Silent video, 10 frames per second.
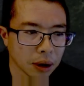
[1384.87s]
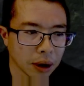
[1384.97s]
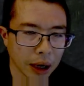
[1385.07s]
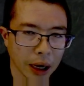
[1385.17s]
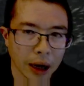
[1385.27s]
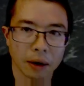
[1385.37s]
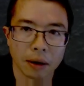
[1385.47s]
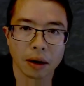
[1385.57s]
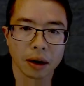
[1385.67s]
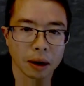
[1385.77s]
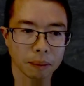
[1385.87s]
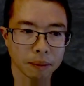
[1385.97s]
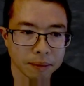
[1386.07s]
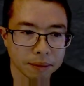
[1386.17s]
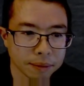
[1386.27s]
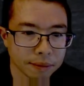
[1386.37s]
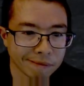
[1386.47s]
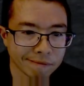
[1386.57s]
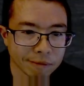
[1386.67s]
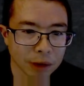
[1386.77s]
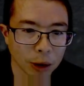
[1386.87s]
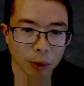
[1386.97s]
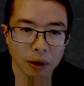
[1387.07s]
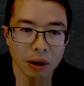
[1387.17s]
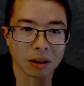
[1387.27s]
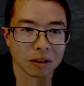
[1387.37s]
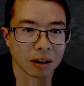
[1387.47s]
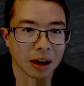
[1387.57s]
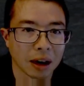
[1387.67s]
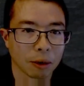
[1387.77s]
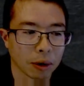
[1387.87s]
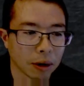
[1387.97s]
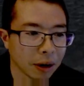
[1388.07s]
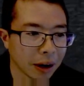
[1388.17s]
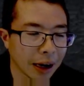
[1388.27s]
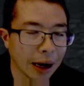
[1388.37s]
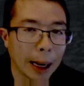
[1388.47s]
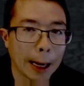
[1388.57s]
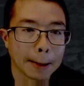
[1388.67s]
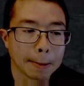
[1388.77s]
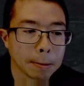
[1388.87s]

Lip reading: And add it all up. Where do you stand? Where are you at?